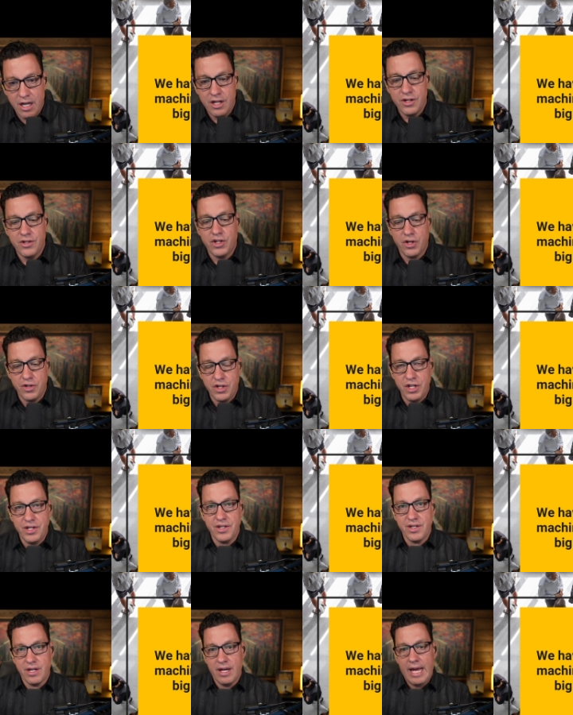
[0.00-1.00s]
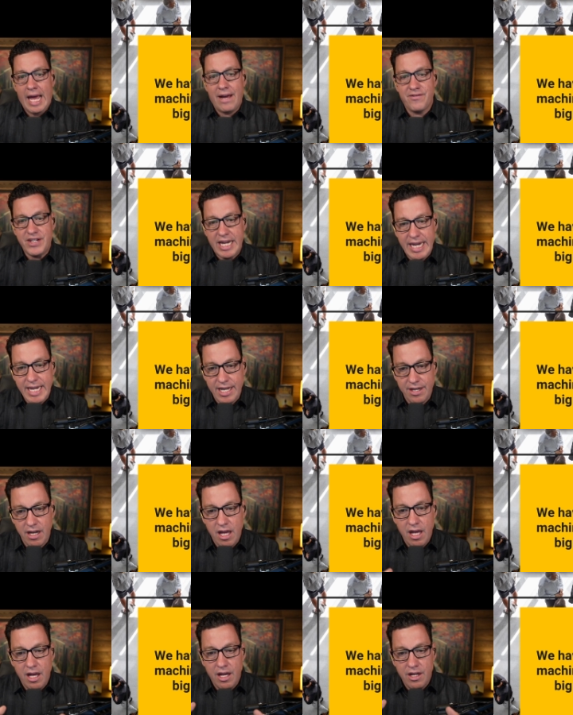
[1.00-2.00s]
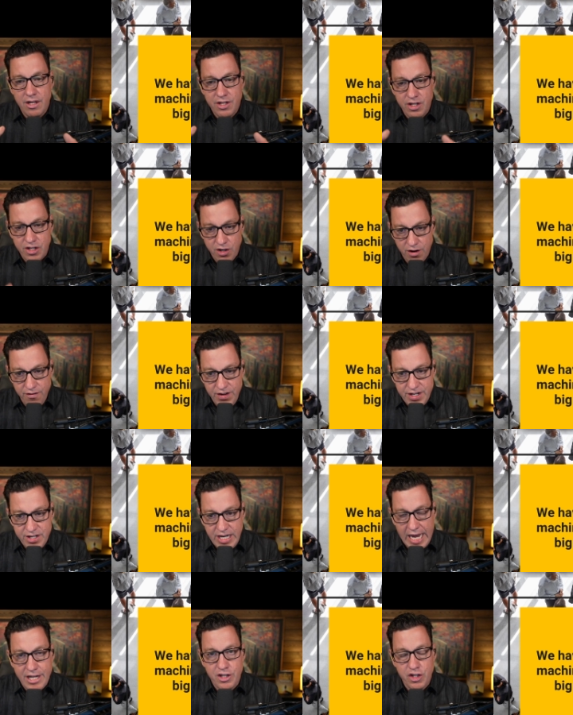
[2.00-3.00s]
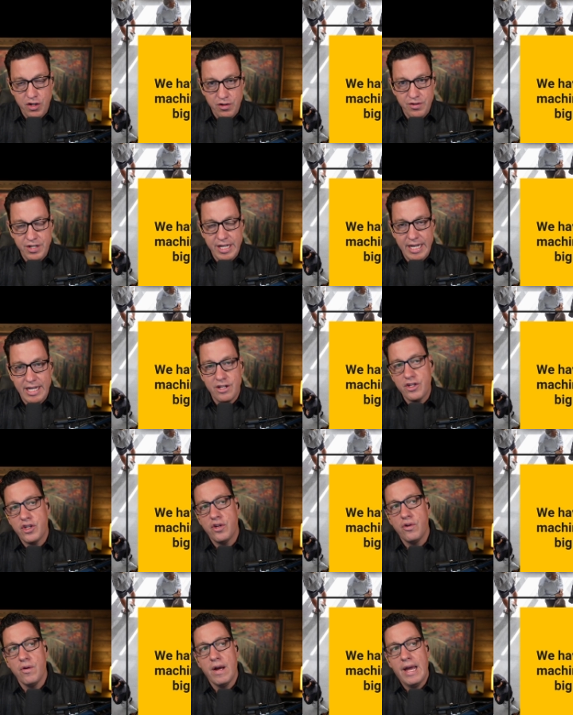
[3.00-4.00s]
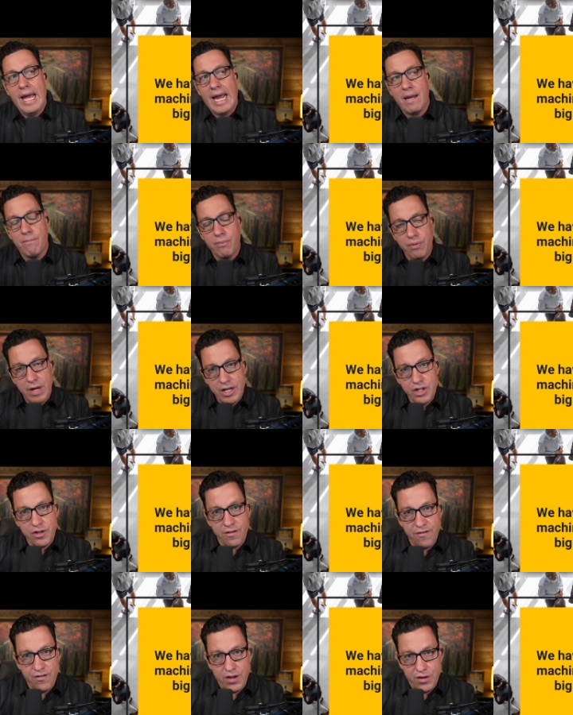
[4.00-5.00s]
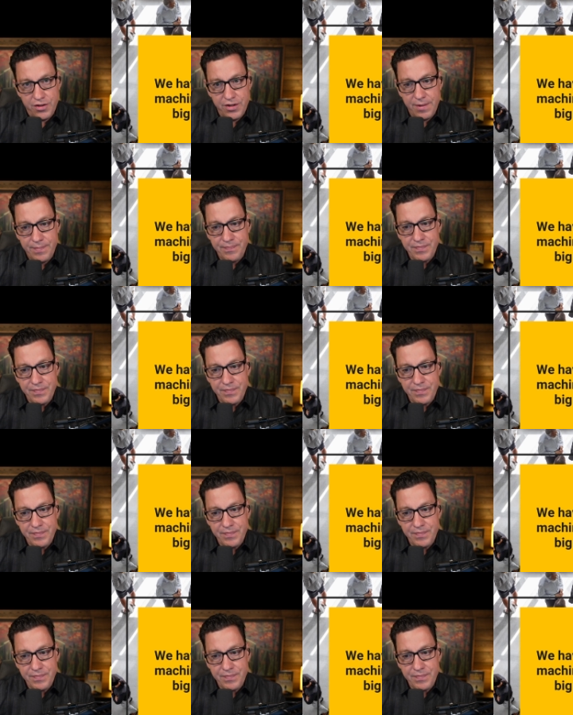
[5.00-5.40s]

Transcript: Churches, have taken service and turned it into a pressure filled,